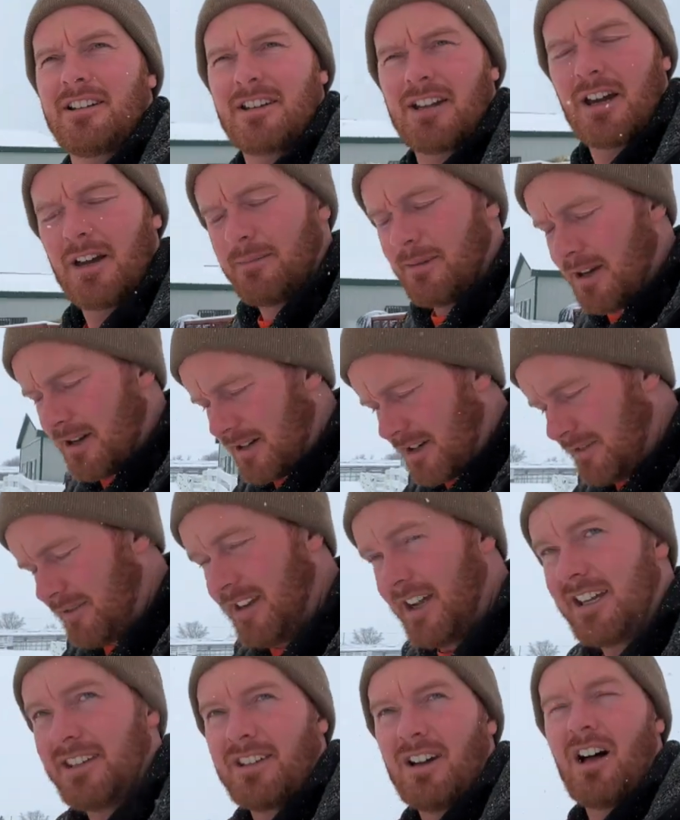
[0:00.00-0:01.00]
come out. I
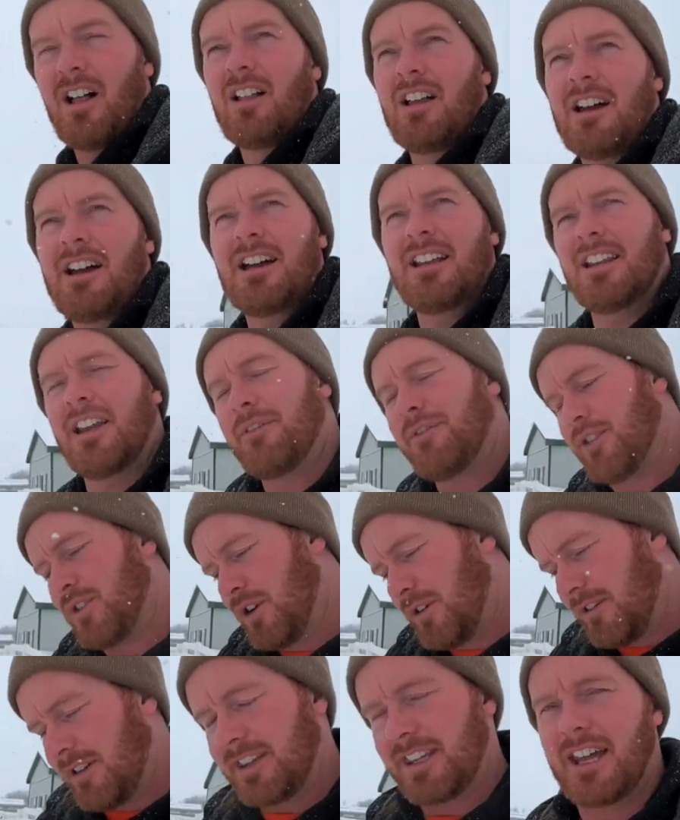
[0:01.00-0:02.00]
ran Nala. I left her
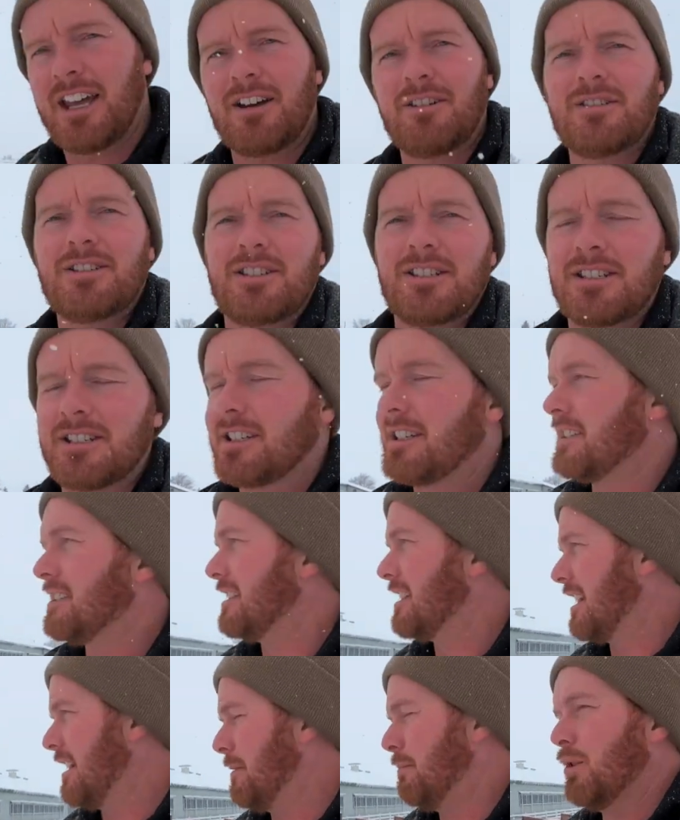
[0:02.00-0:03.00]
over at the house just because I
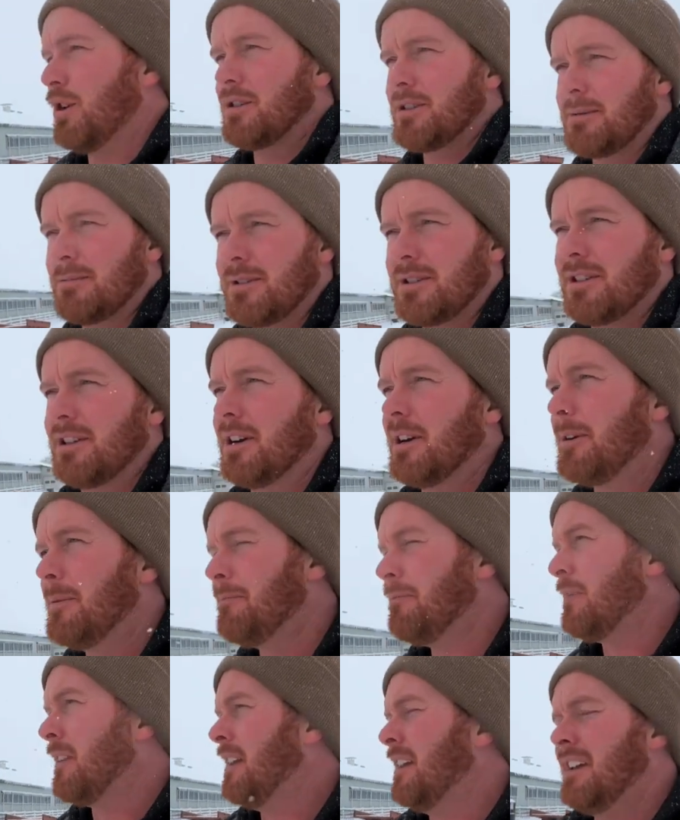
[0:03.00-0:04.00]
got to blow some snow.
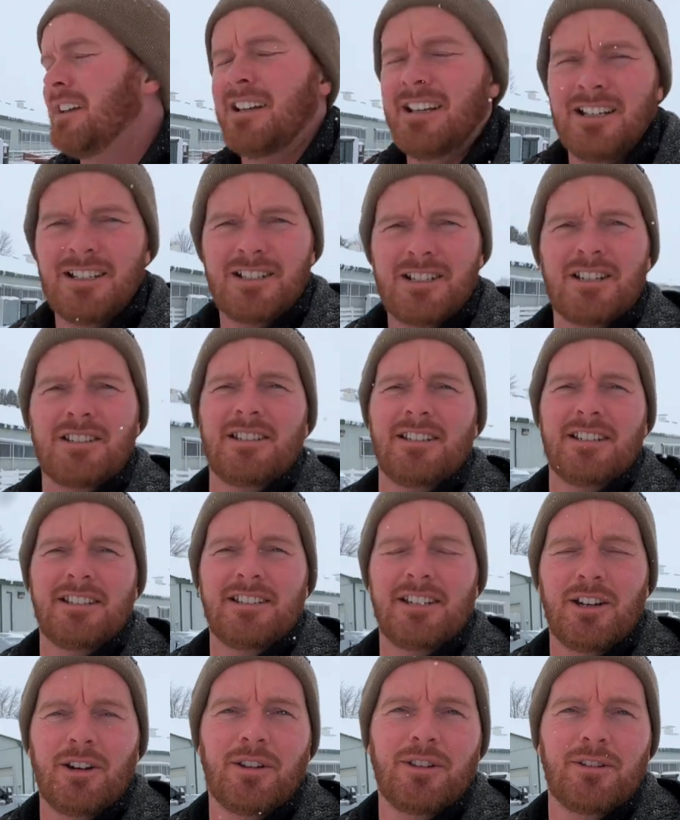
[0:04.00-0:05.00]
She doesn't need
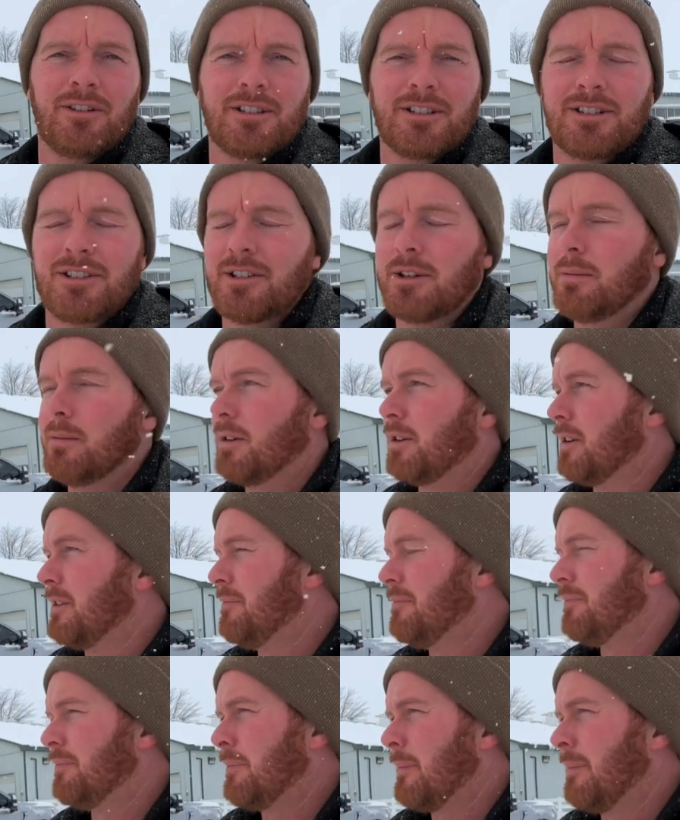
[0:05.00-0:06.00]
to go through the snow blower.
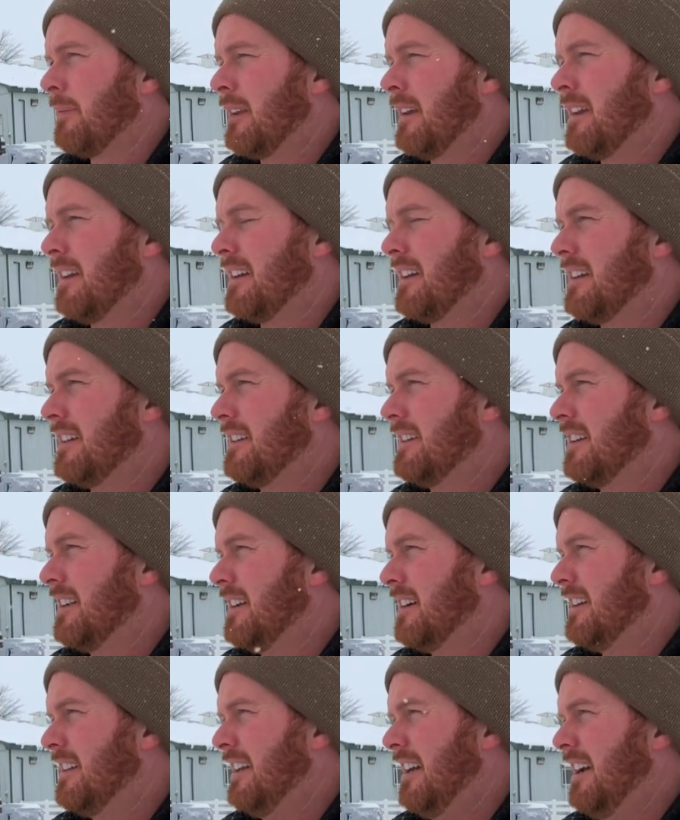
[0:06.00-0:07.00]
And uh,
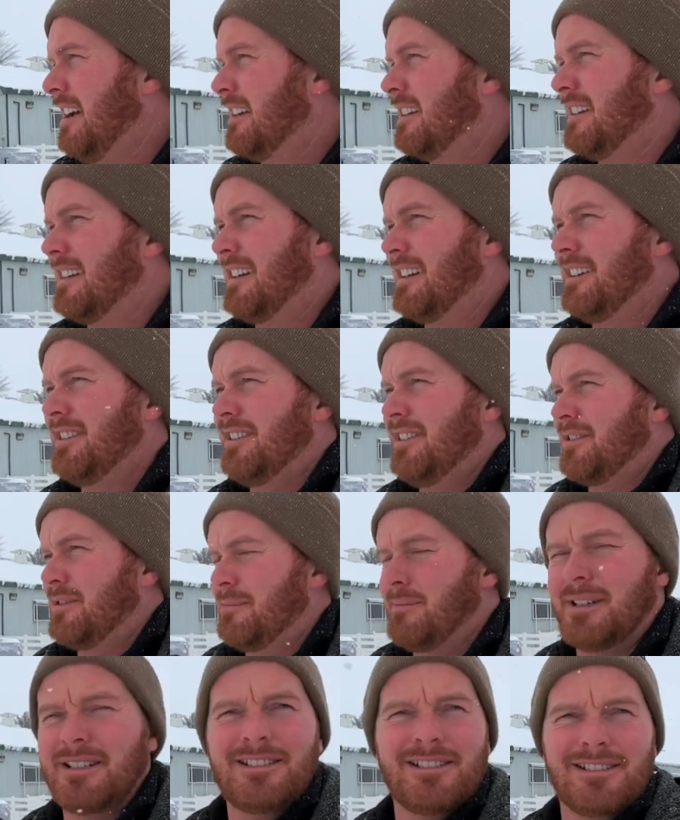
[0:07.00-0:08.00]
yeah, I don't know.
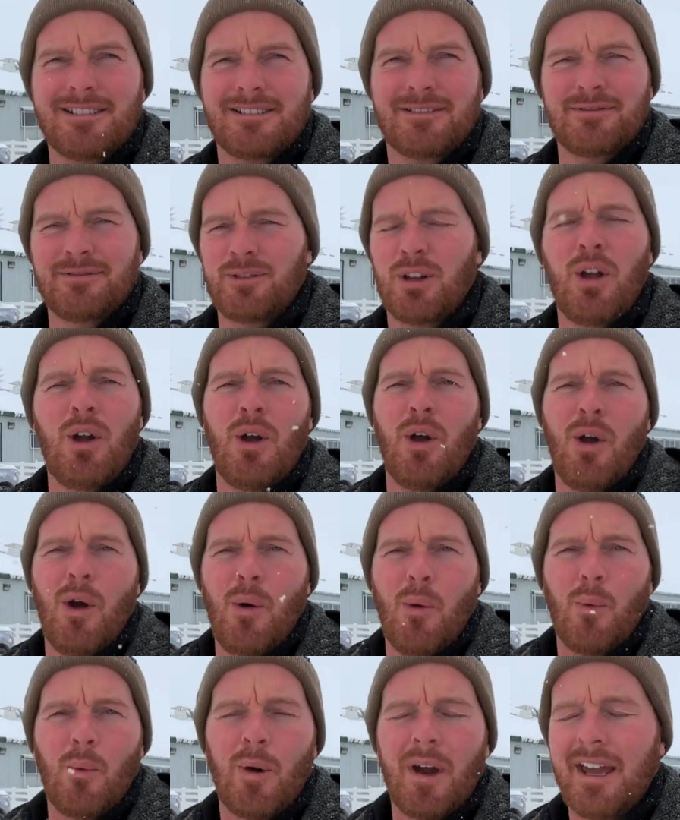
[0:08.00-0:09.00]
Might just
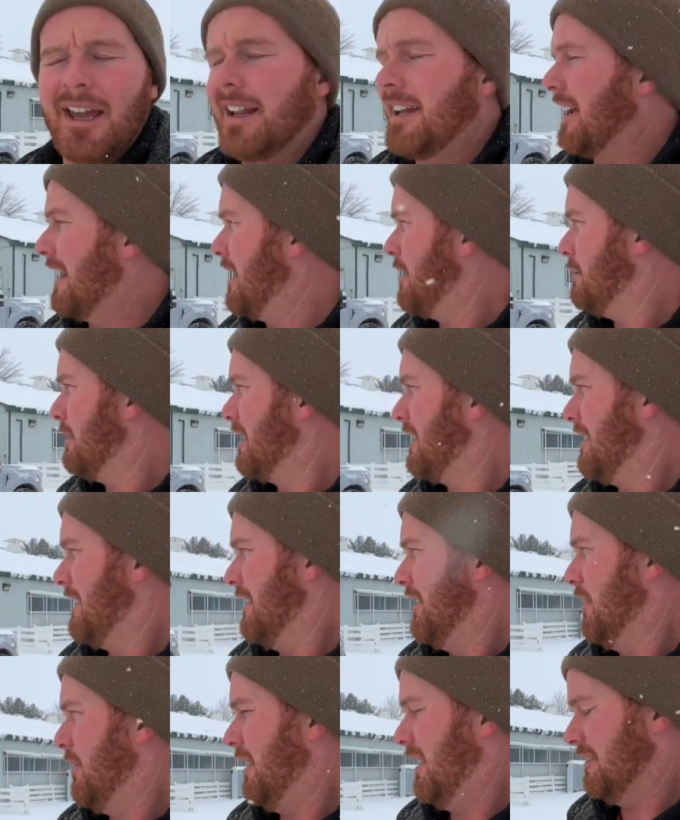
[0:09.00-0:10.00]
winging it. I'm like, you
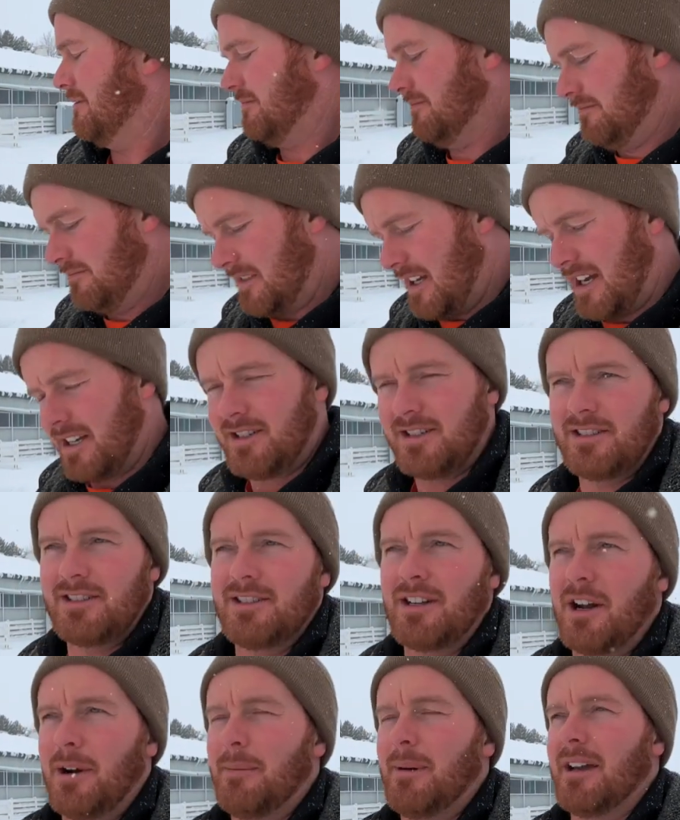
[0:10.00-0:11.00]
know what? I should
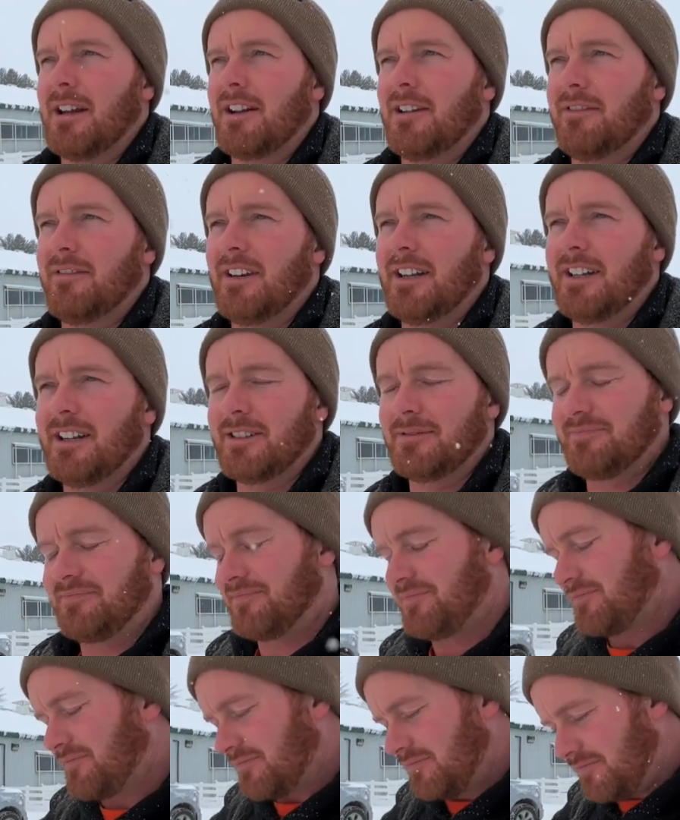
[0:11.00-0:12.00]
start making a video
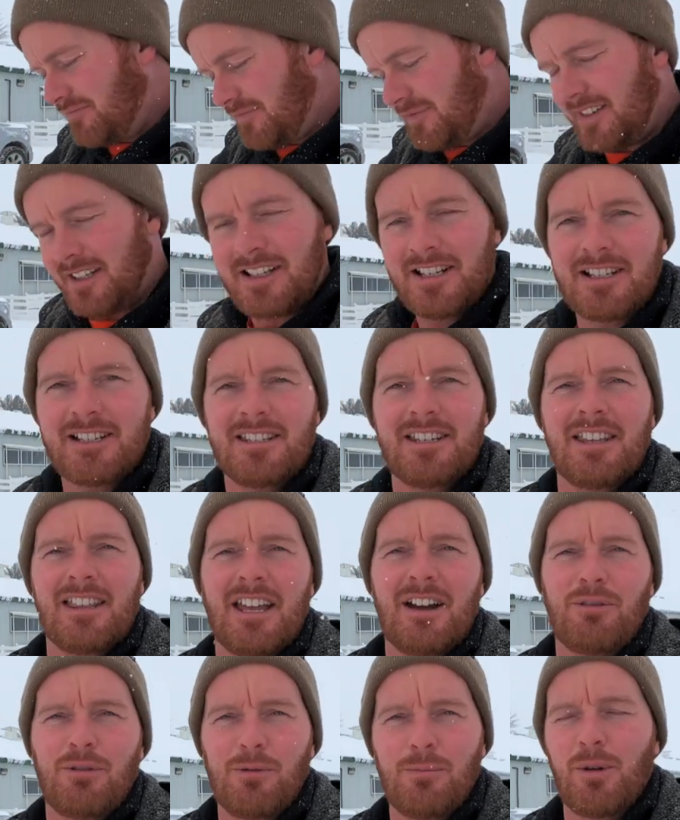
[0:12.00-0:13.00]
because then
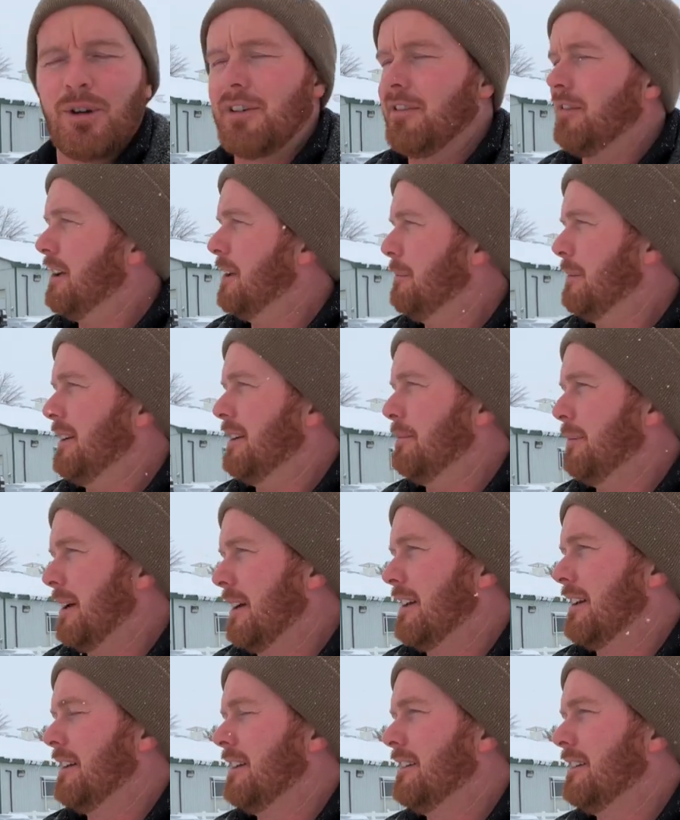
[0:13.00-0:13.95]
that will motivate me to make